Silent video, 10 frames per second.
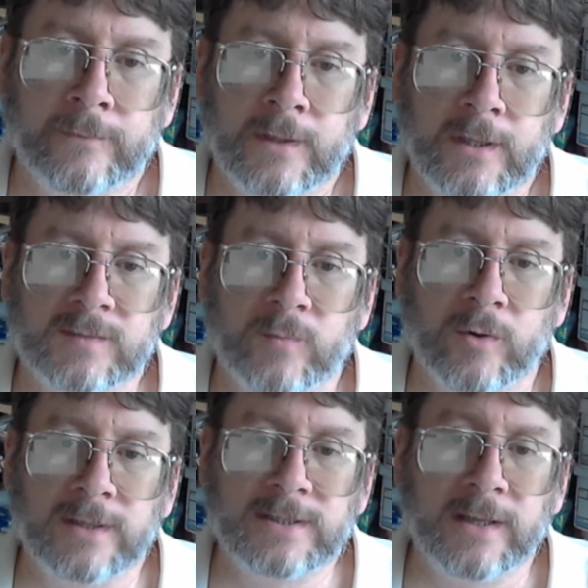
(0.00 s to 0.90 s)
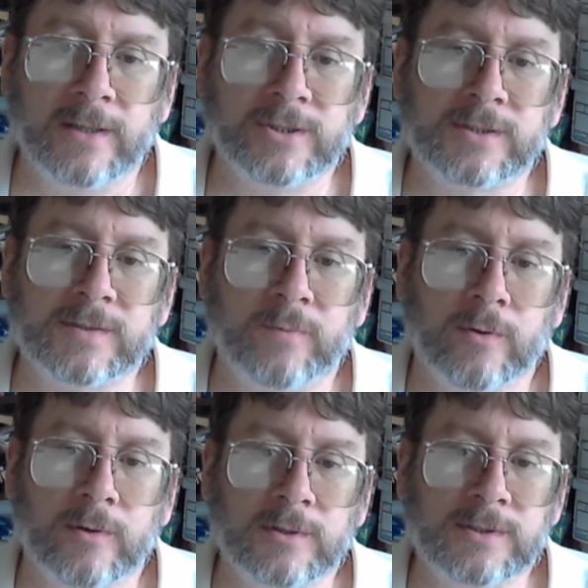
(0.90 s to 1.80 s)
His more intelligent
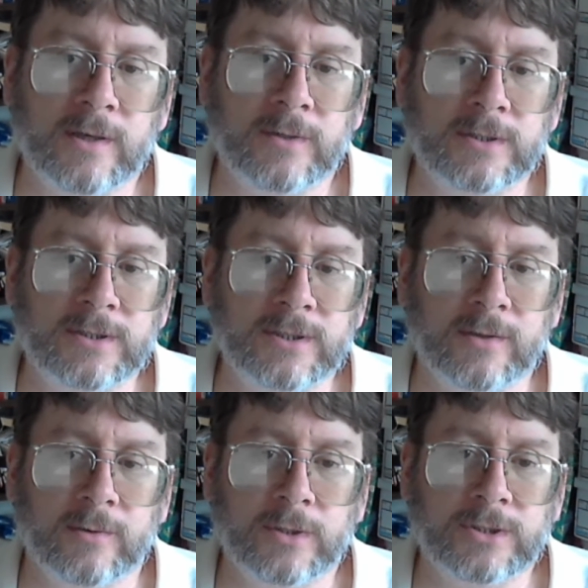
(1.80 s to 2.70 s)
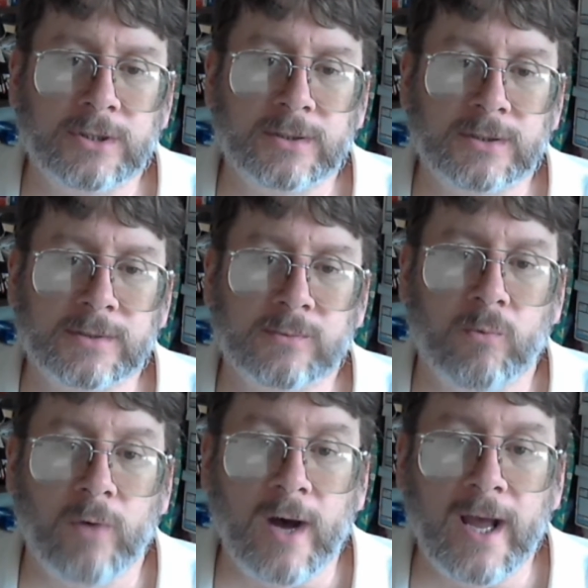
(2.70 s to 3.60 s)
supporters know it too, which is
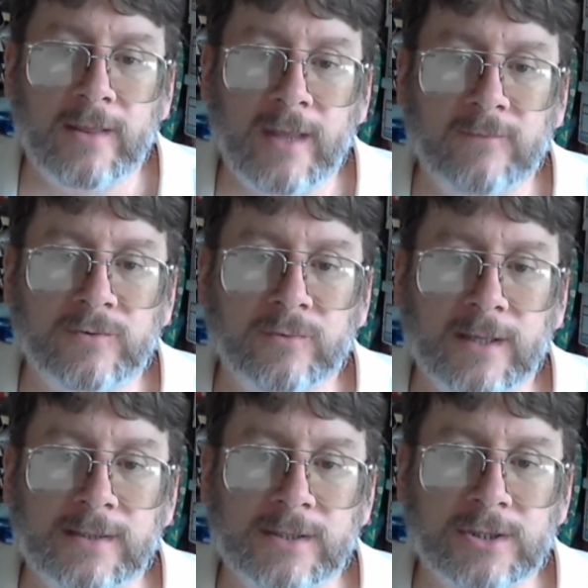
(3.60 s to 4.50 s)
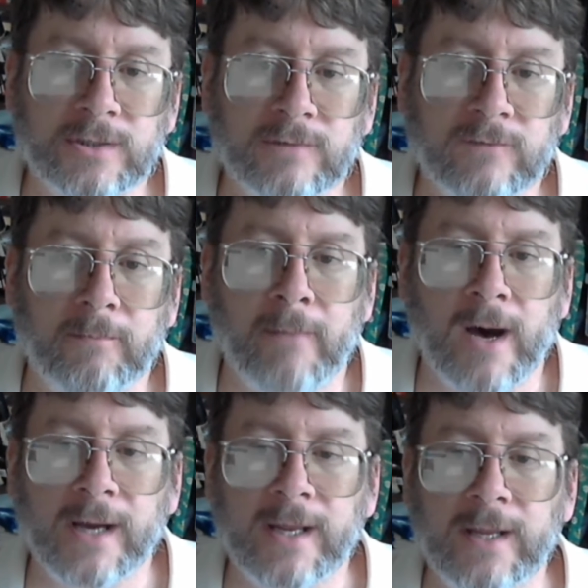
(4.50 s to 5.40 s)
why they've transitioned from
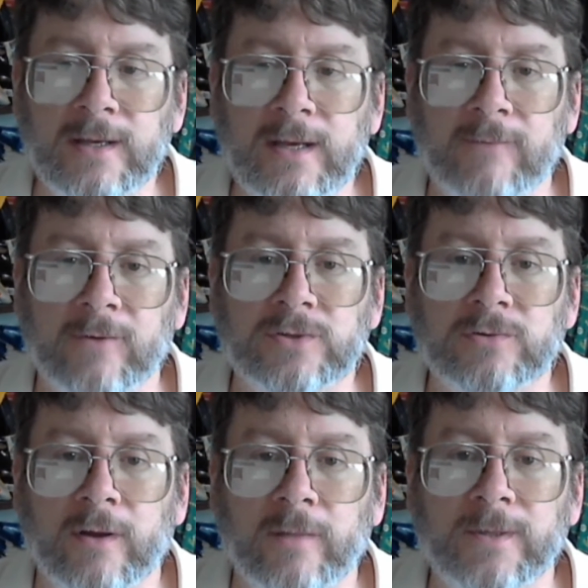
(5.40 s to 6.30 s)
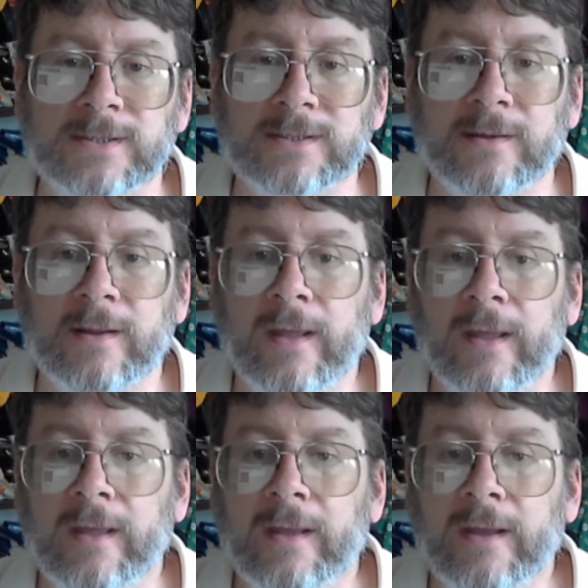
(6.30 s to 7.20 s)
mocking Never Trump as an
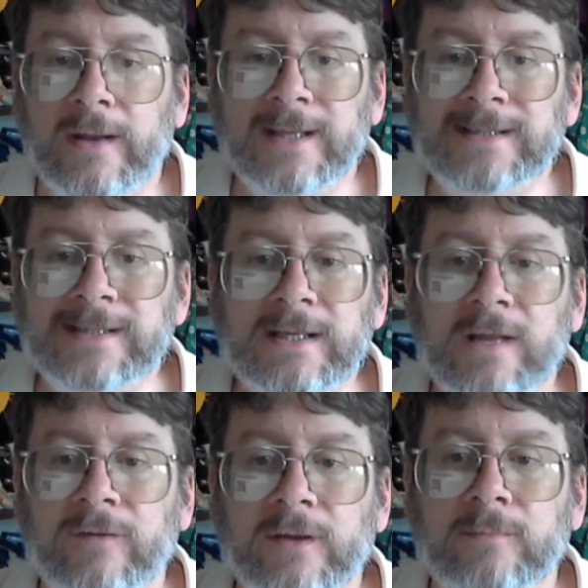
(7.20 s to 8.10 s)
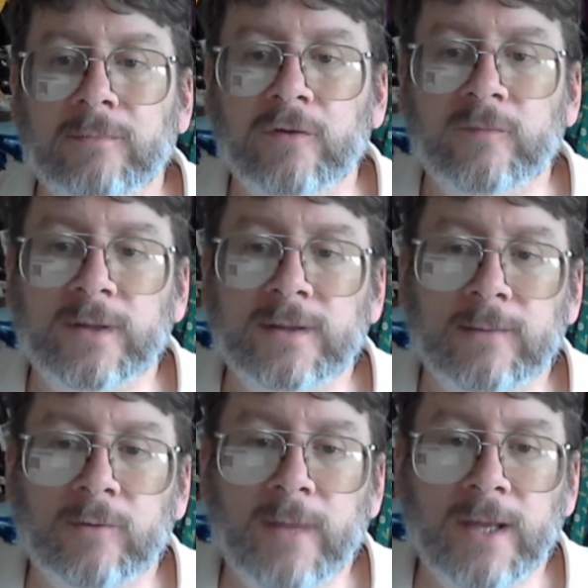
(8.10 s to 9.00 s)
insignificant movement
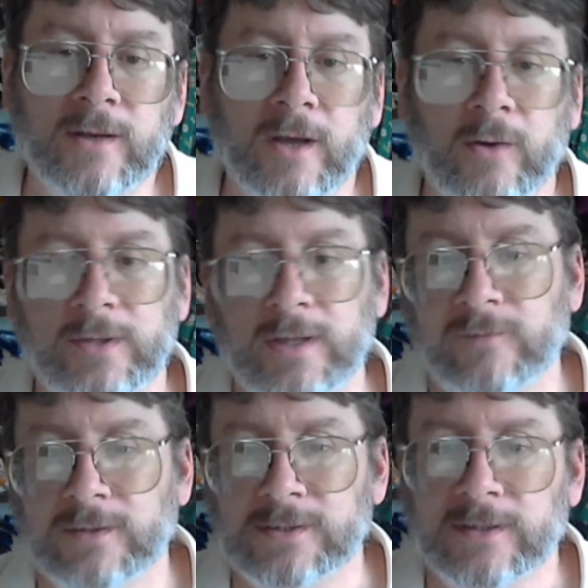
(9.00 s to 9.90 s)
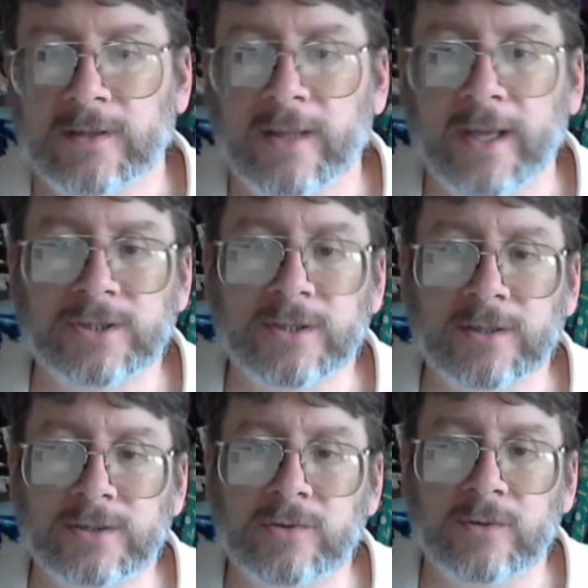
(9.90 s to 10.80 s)
that will make no difference in the
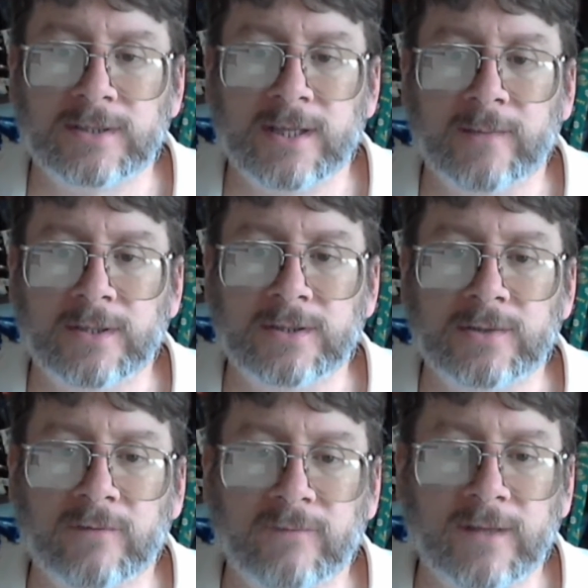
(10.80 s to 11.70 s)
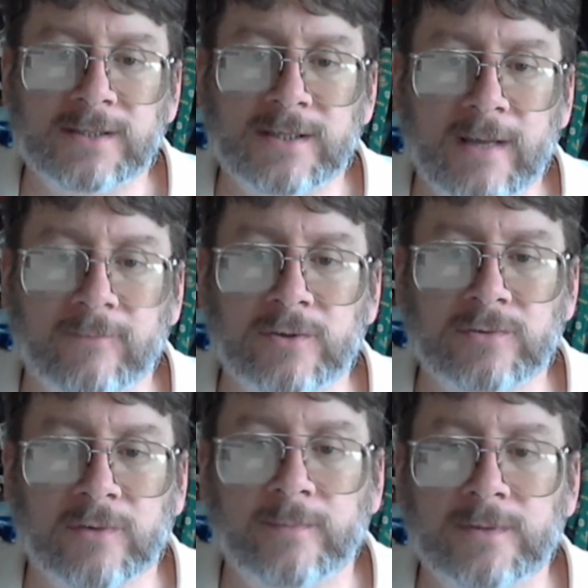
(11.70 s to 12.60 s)
election to attempting to convince Never
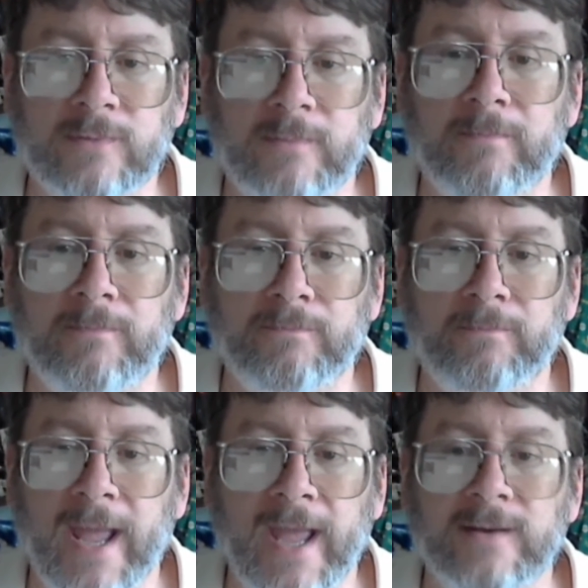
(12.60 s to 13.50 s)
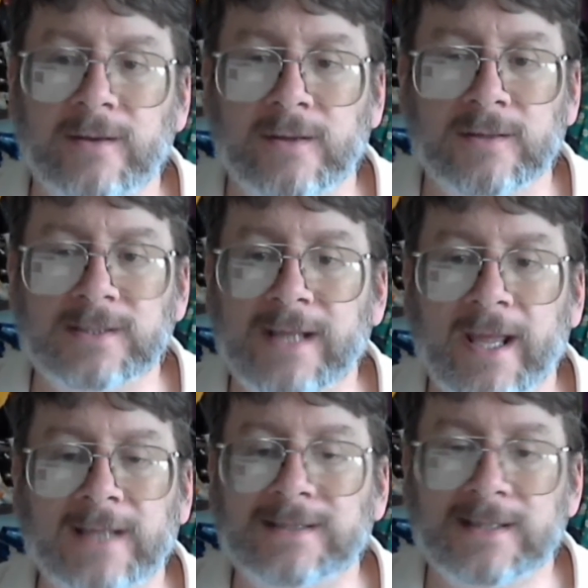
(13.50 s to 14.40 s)
Trump to abandon their
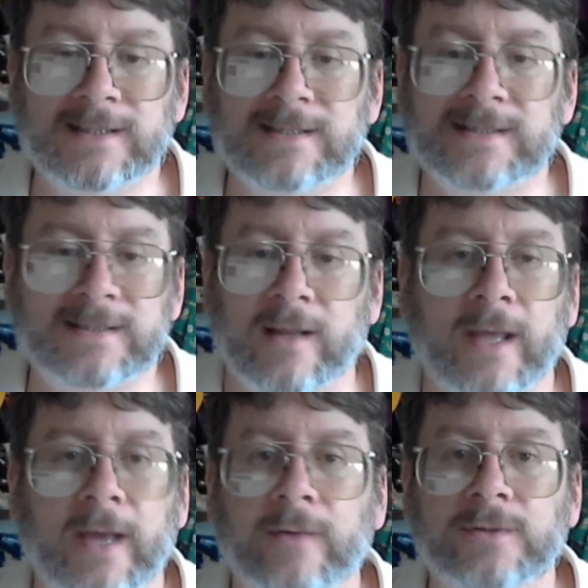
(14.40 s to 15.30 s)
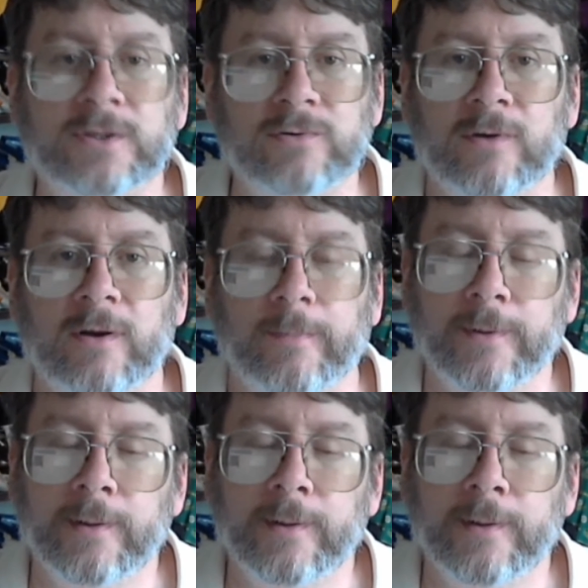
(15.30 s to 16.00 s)
stance and sell out to Trump.